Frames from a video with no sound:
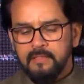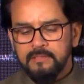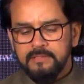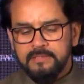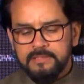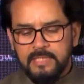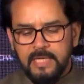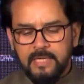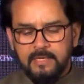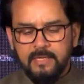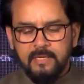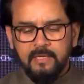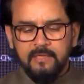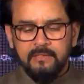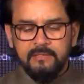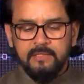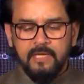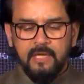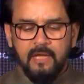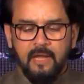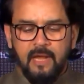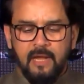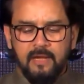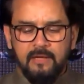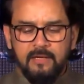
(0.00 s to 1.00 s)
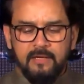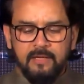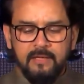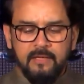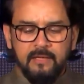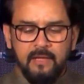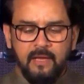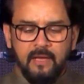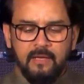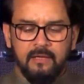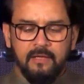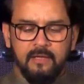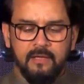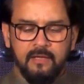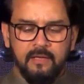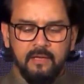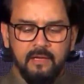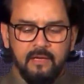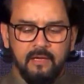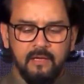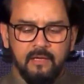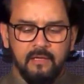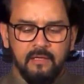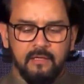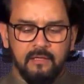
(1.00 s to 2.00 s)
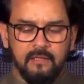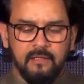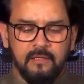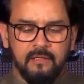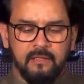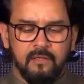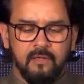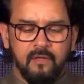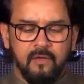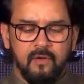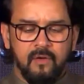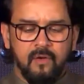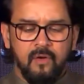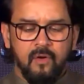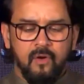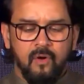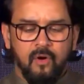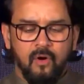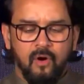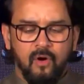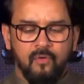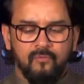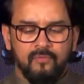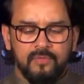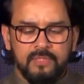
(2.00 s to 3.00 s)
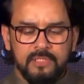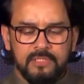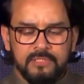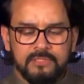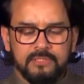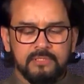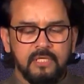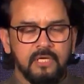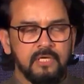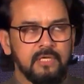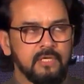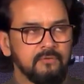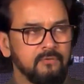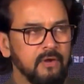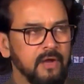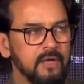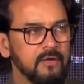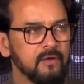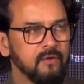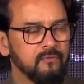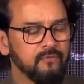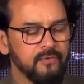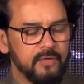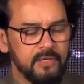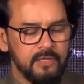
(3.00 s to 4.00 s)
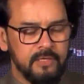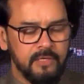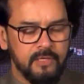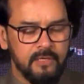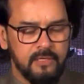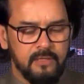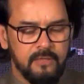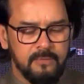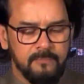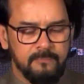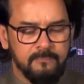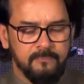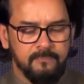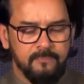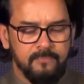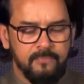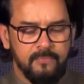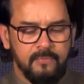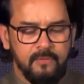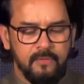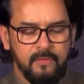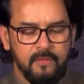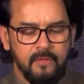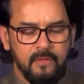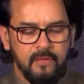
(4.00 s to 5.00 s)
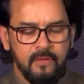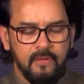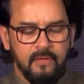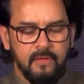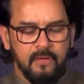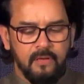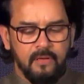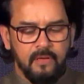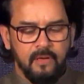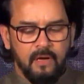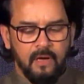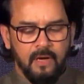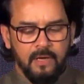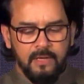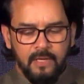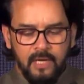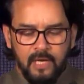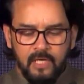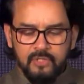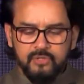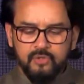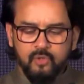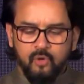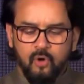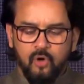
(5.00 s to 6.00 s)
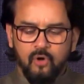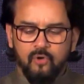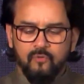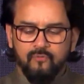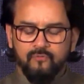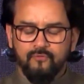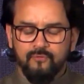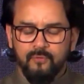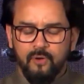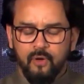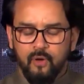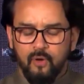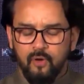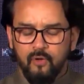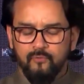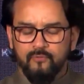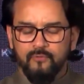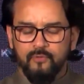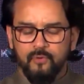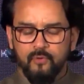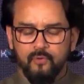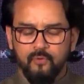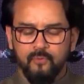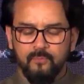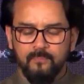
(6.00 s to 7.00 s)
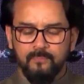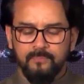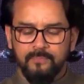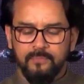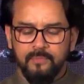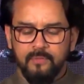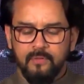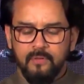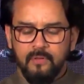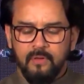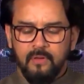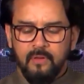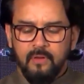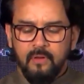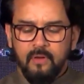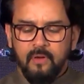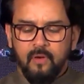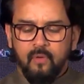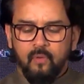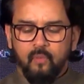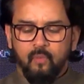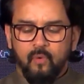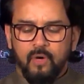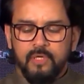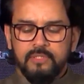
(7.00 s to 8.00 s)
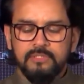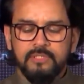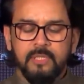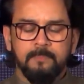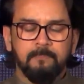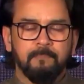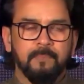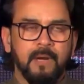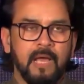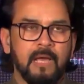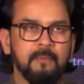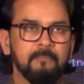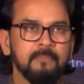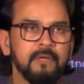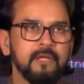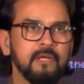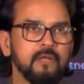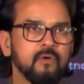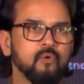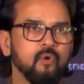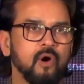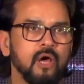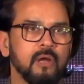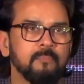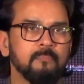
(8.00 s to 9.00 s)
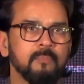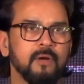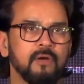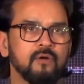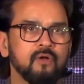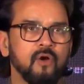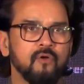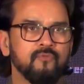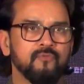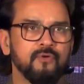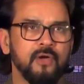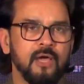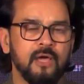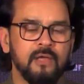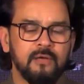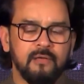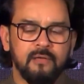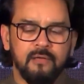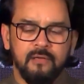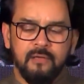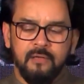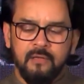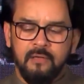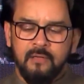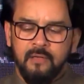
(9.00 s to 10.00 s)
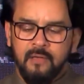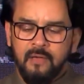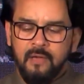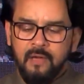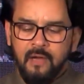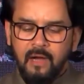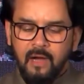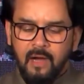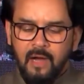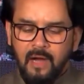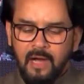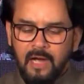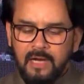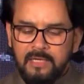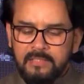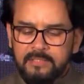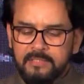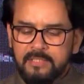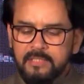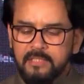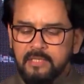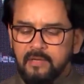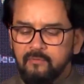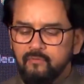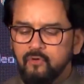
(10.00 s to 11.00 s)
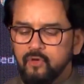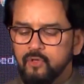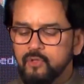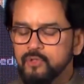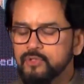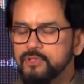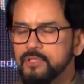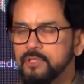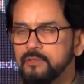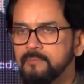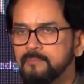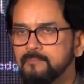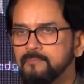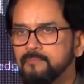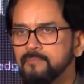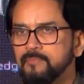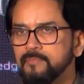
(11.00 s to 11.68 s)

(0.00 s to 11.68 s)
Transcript: Second, the ending an era of digital divide of India. I ask all of you, what is the primary requirement of an IT revolution?